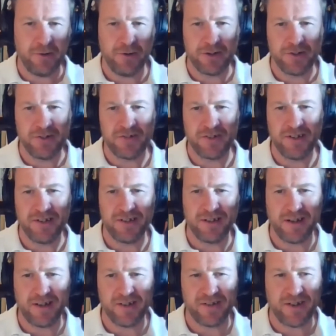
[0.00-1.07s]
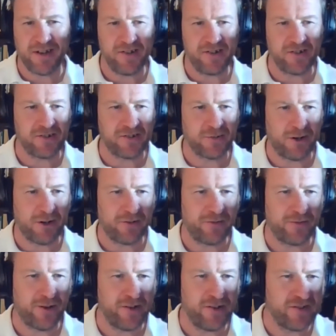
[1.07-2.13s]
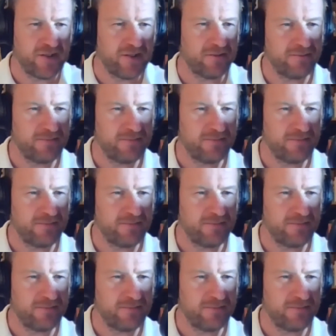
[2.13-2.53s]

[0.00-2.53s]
who you're going to see in the latter stages. It's quite good fun, isn't it?